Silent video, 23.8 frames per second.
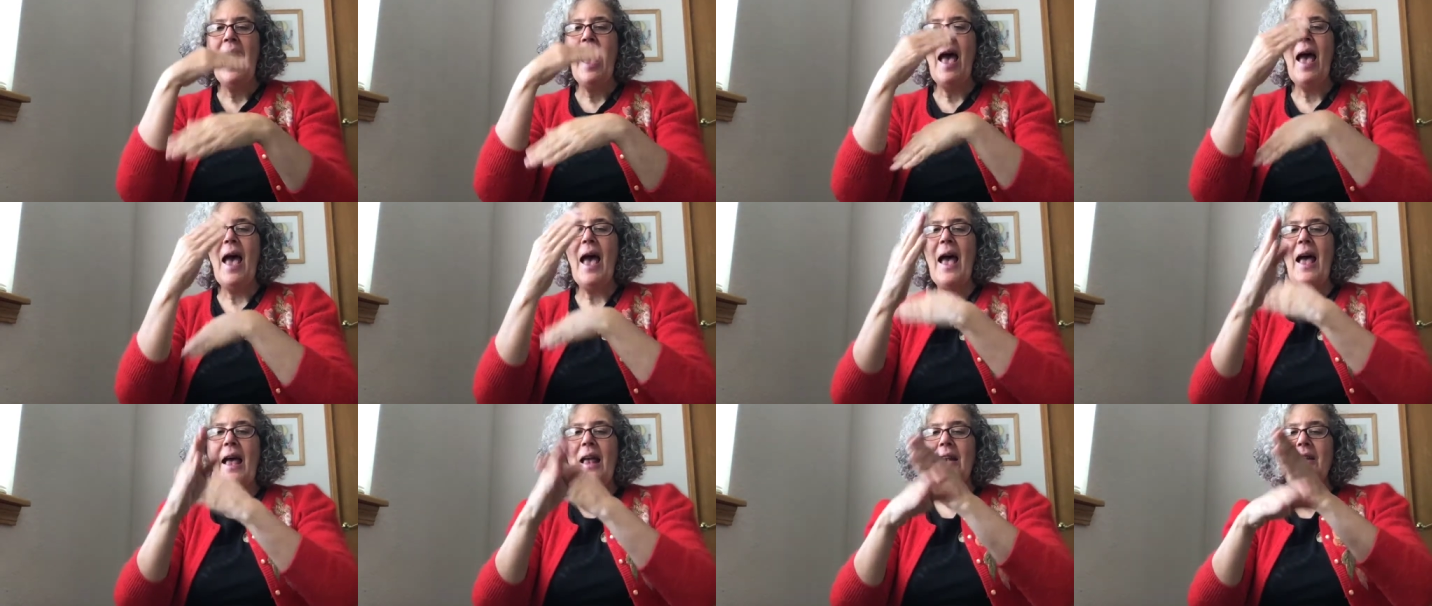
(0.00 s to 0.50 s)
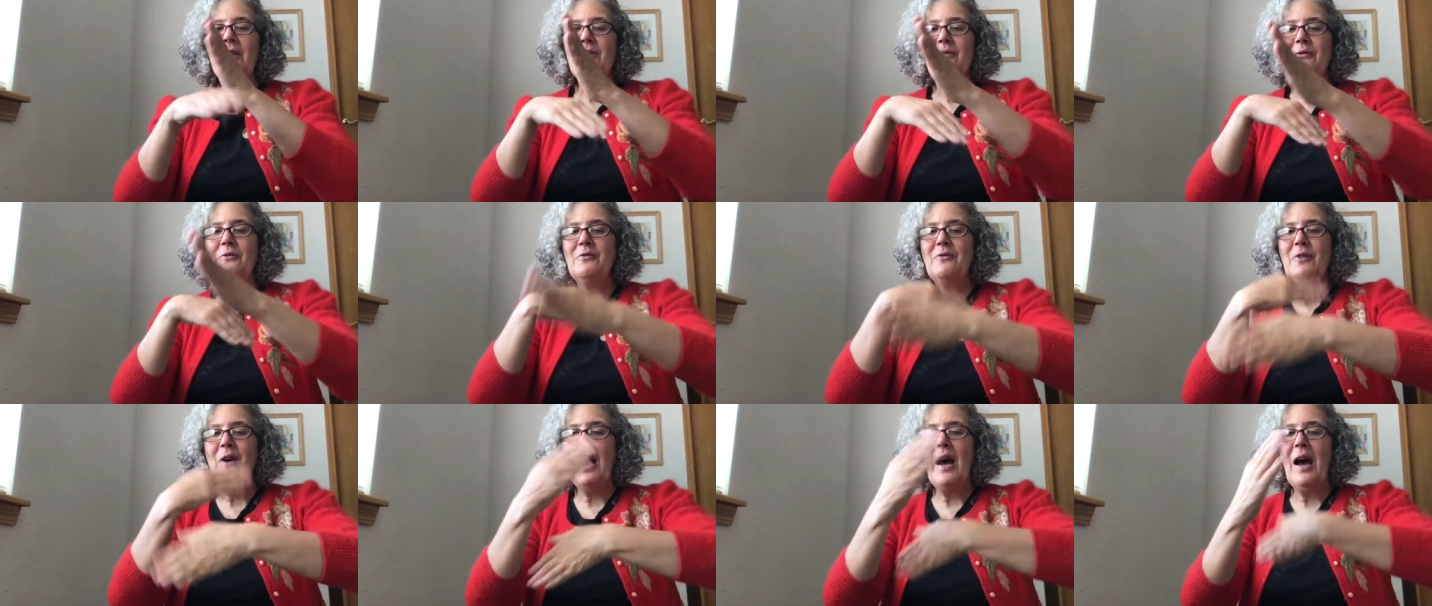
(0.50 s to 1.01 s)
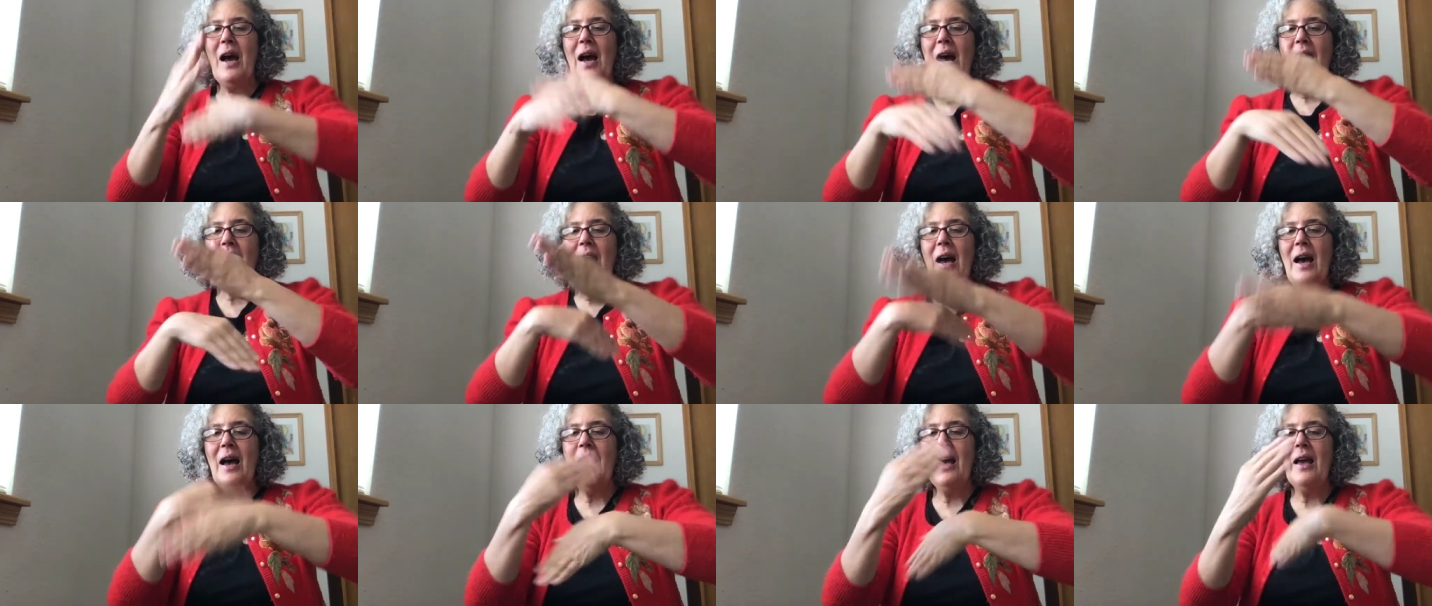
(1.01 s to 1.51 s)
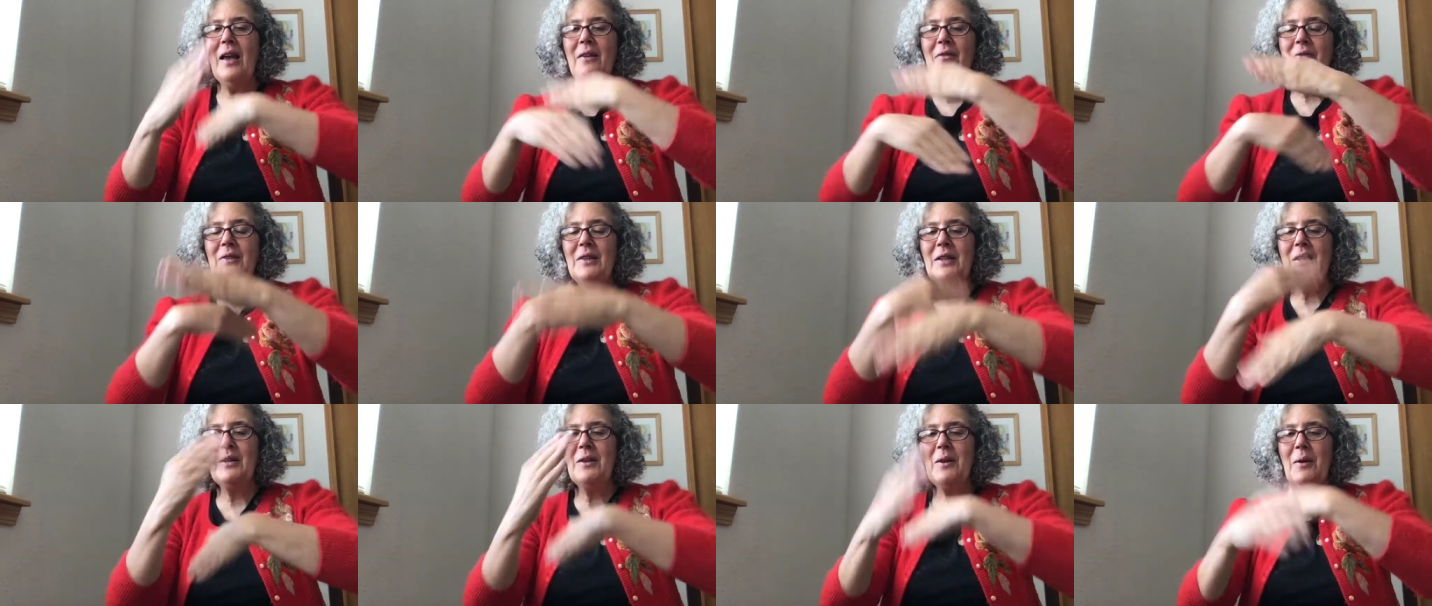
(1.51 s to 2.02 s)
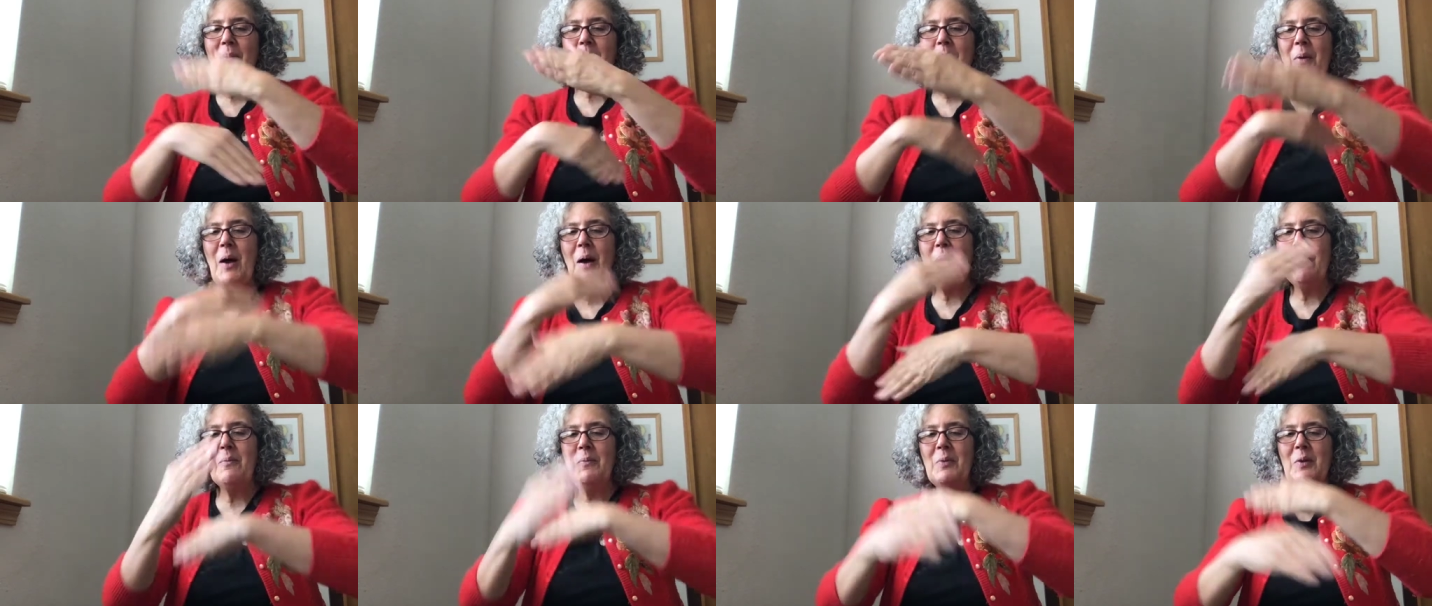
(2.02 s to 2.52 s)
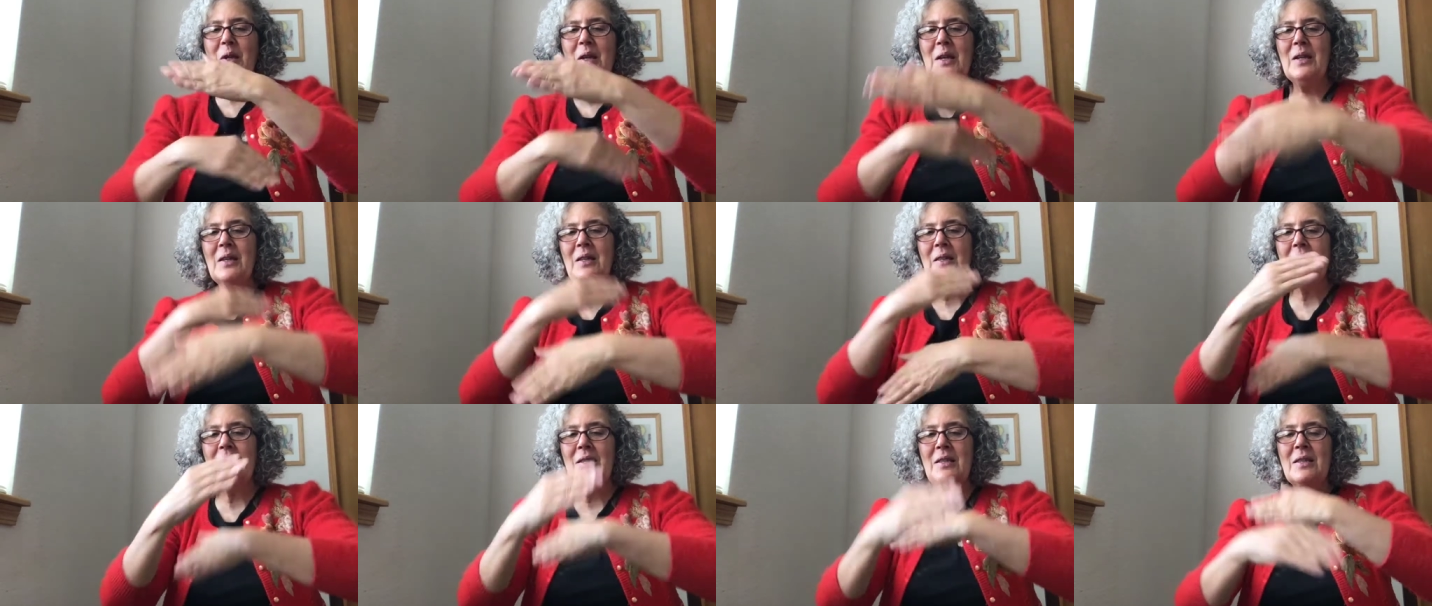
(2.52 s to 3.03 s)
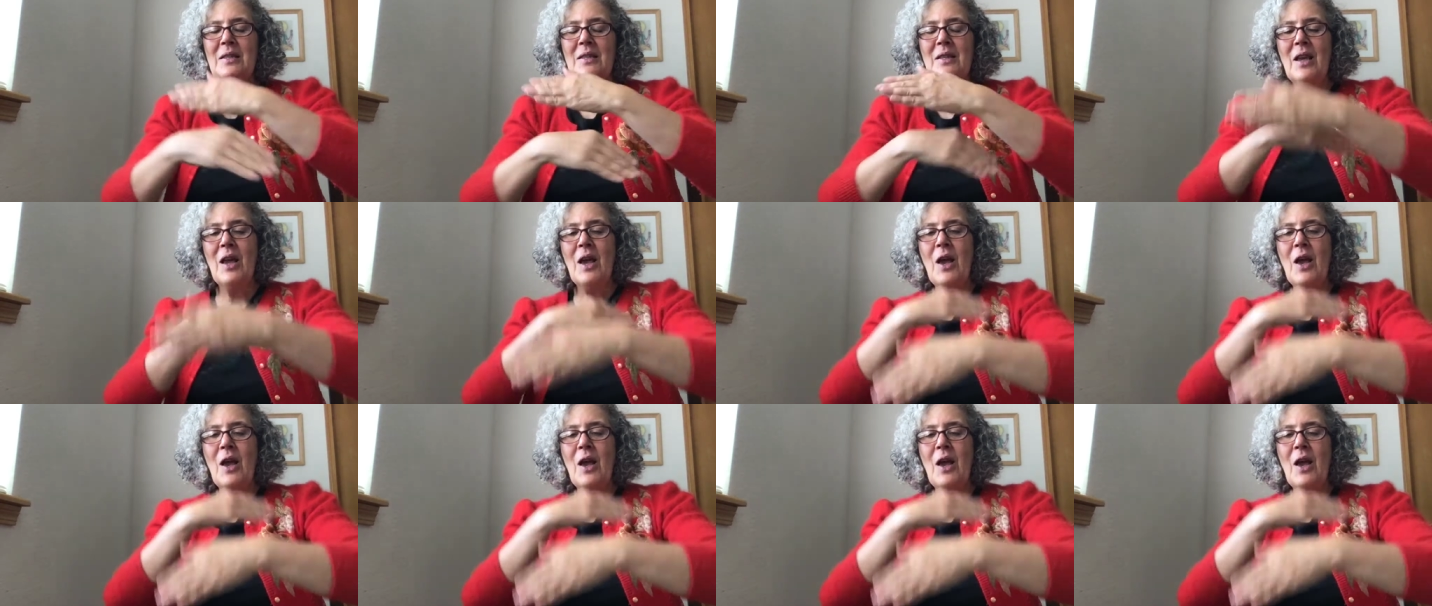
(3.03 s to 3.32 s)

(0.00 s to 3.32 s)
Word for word: and 5 little pumpkins